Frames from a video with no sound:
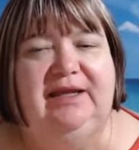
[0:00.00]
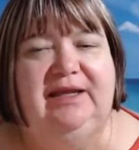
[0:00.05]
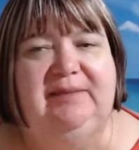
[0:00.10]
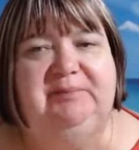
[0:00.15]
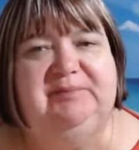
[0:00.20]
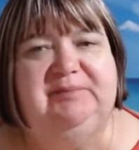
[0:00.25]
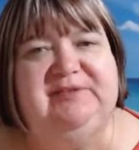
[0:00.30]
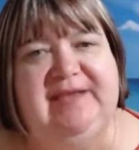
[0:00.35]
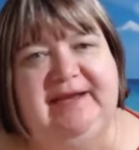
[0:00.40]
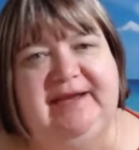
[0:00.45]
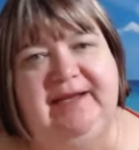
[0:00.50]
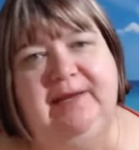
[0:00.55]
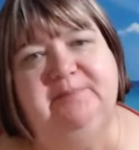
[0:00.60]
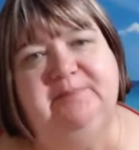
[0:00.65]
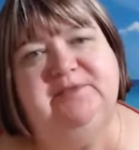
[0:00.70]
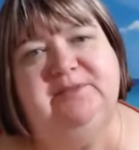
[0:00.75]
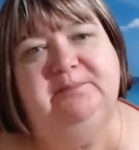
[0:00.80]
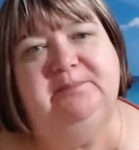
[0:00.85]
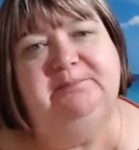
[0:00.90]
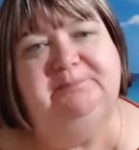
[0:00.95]
setting up
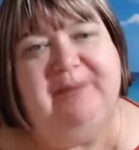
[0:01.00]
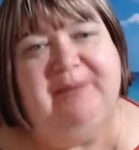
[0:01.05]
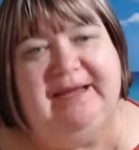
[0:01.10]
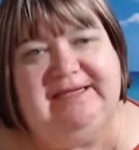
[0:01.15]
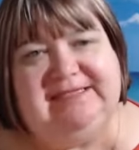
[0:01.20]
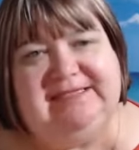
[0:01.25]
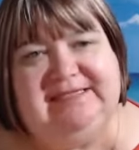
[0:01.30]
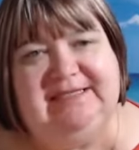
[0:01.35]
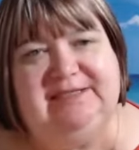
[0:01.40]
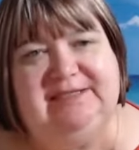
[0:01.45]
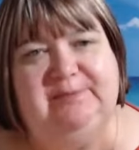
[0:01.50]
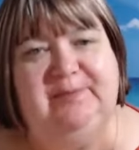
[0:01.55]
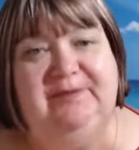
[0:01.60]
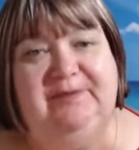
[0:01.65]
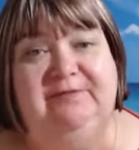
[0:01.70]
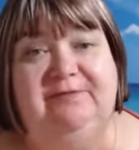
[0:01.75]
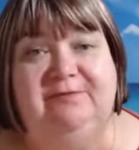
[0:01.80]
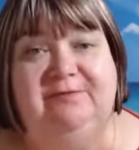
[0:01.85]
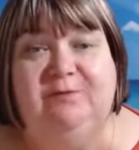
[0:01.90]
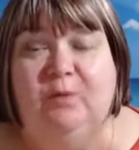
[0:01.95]
some basics
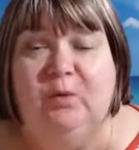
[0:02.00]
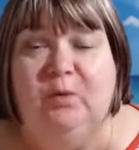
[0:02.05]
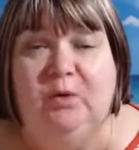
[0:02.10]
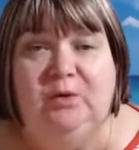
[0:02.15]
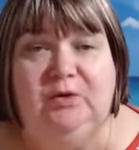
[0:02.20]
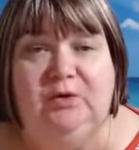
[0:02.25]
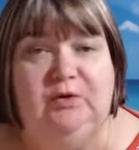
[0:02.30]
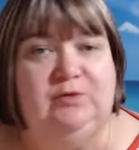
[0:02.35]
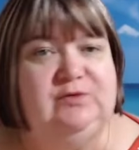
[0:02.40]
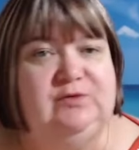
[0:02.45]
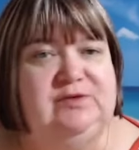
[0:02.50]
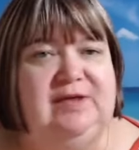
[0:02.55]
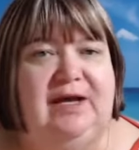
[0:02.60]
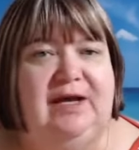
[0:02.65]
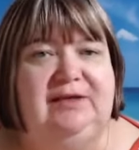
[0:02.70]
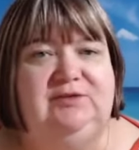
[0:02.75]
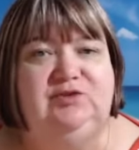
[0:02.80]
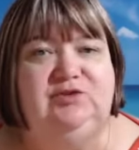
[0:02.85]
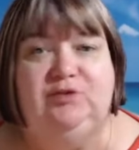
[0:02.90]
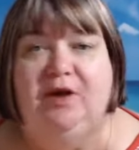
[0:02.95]
before you
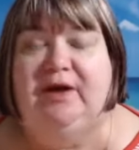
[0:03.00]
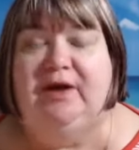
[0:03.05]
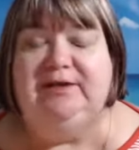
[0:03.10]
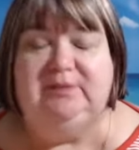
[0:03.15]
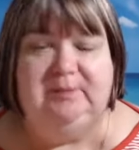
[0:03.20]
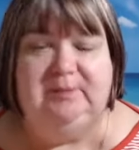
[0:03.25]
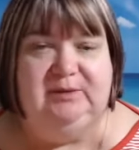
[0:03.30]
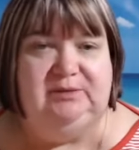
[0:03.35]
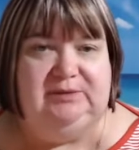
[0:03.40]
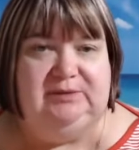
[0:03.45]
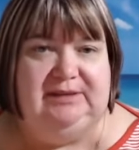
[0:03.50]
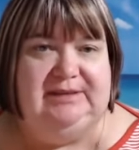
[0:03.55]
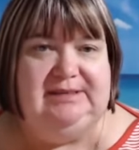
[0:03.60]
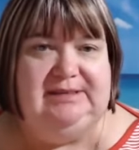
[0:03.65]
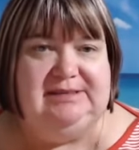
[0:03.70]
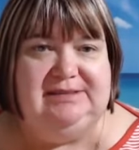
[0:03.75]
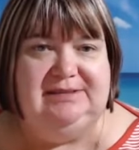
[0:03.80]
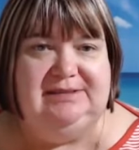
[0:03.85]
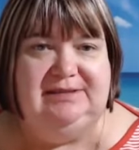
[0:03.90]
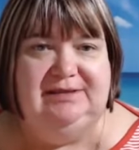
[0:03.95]
start trying to build a
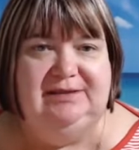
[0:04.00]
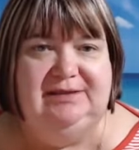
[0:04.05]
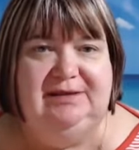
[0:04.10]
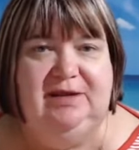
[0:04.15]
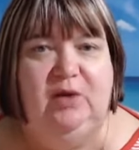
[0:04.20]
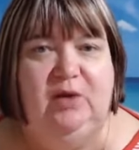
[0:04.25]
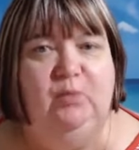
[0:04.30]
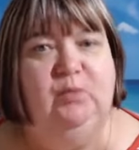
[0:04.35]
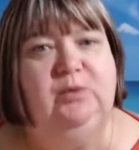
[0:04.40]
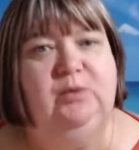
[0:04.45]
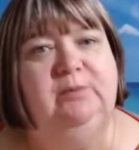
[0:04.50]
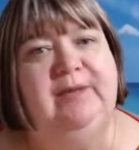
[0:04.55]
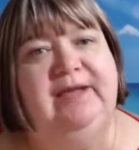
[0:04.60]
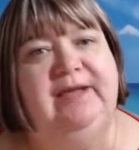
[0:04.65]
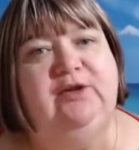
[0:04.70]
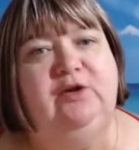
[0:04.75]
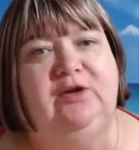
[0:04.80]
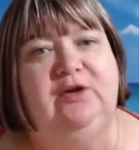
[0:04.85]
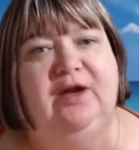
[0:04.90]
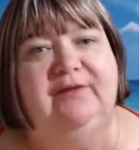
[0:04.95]
list will
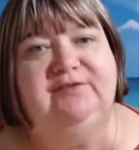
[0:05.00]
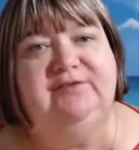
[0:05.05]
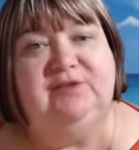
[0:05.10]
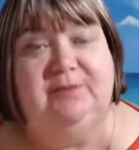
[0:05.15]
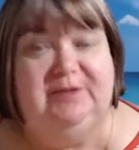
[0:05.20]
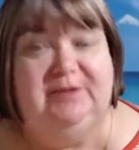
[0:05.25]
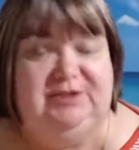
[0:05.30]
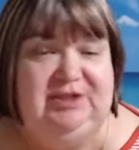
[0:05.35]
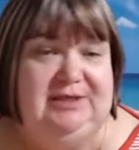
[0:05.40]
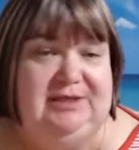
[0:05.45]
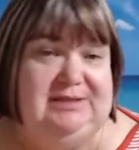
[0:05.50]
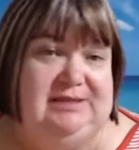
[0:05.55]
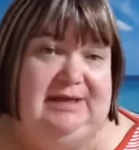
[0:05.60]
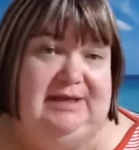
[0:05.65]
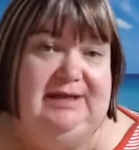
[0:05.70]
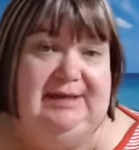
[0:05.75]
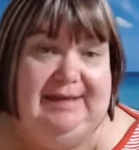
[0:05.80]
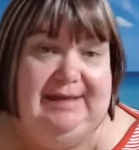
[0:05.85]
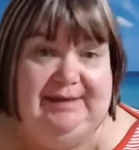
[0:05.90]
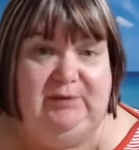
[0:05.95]
make your life so much
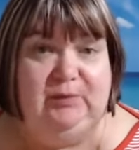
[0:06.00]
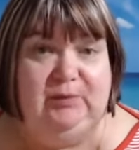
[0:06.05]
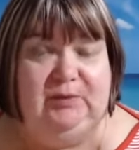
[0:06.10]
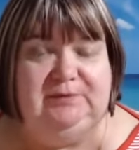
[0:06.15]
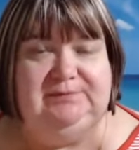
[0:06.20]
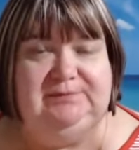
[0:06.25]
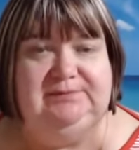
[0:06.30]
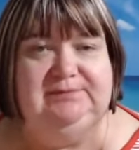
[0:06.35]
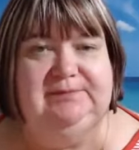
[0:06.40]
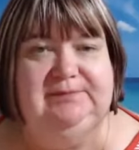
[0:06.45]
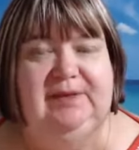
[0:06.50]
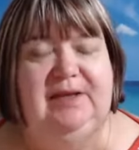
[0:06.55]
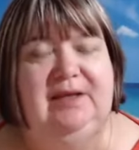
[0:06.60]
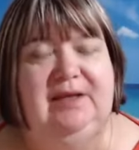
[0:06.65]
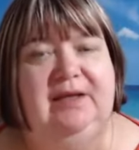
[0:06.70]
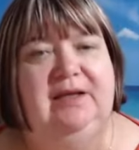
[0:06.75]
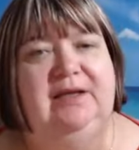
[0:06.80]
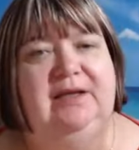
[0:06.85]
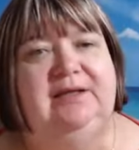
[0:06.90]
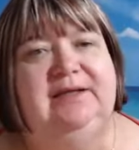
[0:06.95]
easier later on.
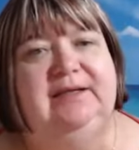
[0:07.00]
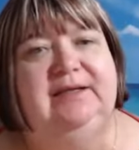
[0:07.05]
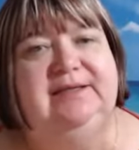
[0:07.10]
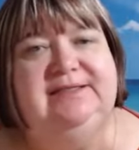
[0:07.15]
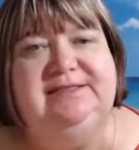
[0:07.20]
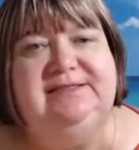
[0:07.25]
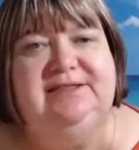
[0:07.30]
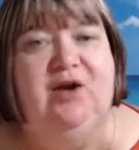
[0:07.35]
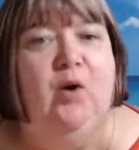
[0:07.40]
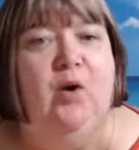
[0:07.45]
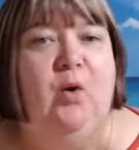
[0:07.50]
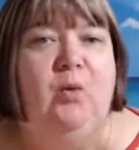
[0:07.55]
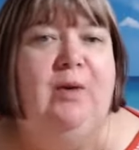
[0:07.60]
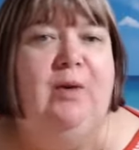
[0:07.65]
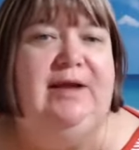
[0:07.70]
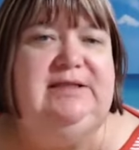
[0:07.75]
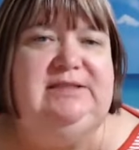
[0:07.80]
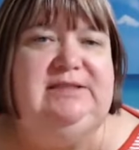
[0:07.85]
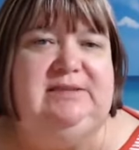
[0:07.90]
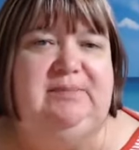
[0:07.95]
Now, this
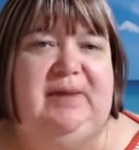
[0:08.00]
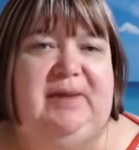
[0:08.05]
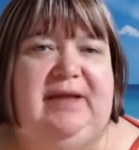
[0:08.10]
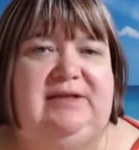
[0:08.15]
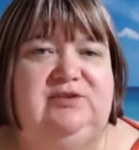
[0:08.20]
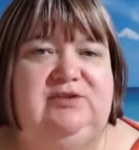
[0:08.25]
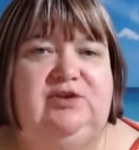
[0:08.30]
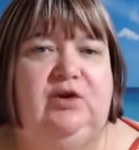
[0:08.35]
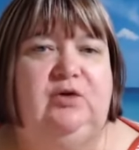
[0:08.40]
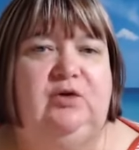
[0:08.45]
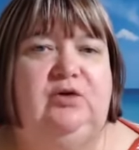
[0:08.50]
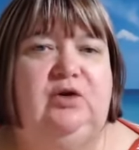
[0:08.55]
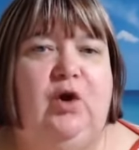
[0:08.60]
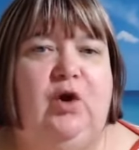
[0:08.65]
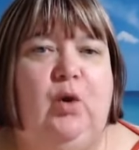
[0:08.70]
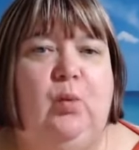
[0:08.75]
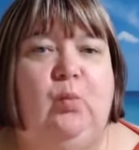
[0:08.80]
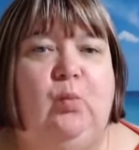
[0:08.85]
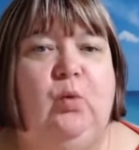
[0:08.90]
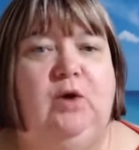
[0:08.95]
always depends on
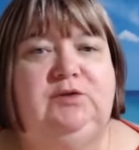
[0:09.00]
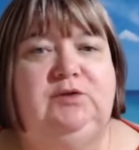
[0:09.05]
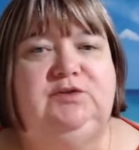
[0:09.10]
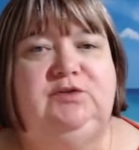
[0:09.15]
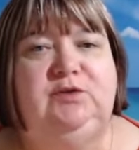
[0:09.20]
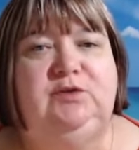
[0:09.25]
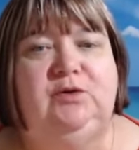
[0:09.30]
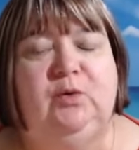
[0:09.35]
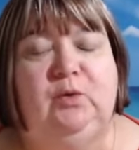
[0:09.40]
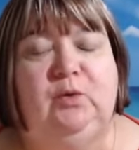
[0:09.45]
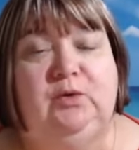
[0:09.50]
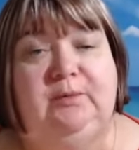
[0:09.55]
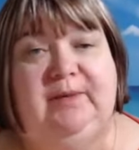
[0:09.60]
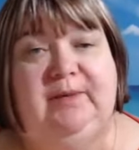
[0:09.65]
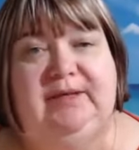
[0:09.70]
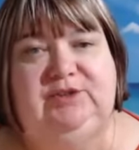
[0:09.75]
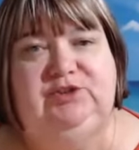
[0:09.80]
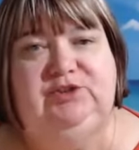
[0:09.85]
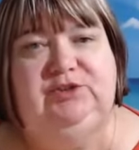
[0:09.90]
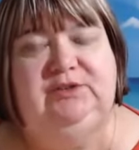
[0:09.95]
what
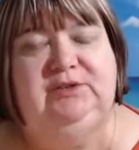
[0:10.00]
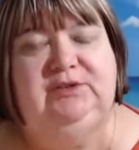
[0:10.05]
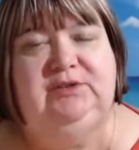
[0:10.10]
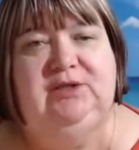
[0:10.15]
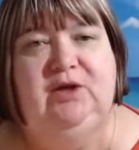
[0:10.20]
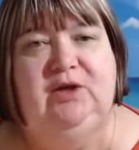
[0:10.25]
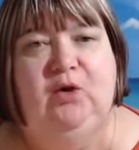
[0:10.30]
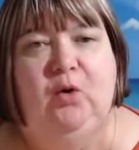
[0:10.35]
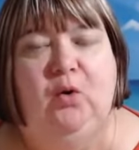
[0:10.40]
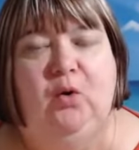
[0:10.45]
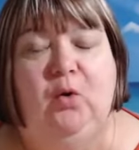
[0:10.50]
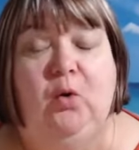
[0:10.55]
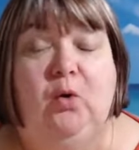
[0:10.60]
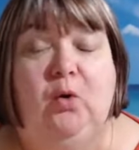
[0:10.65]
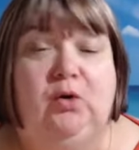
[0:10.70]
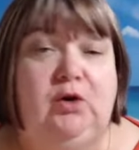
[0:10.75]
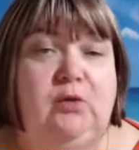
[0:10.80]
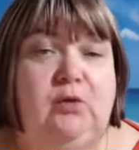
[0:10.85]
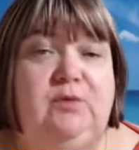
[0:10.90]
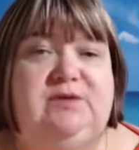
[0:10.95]
automation or
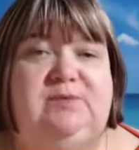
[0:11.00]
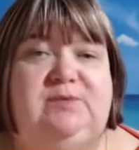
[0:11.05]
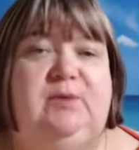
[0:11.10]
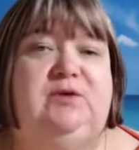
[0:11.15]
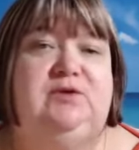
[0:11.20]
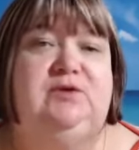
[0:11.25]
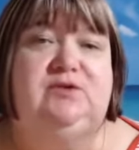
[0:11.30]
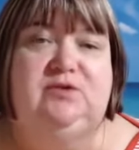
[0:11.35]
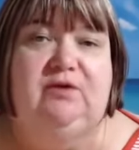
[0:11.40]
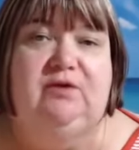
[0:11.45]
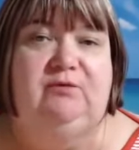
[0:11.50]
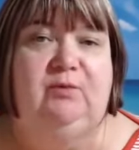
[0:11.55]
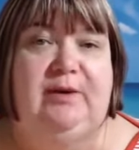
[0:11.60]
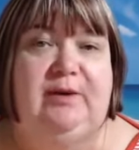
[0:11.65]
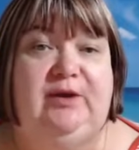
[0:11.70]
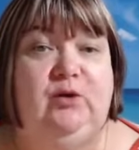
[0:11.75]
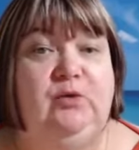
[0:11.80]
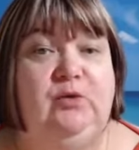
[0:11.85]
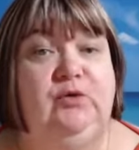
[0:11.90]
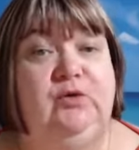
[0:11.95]
autoresponder software
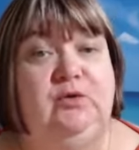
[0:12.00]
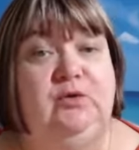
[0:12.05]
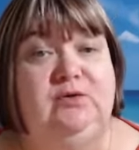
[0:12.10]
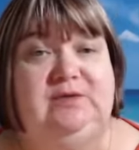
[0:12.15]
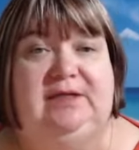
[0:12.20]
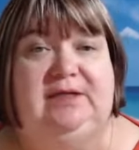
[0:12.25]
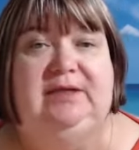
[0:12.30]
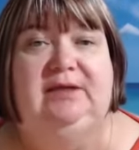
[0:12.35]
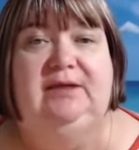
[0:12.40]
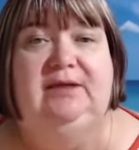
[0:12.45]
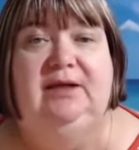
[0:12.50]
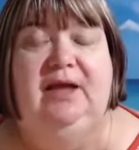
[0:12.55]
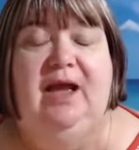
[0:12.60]
you're using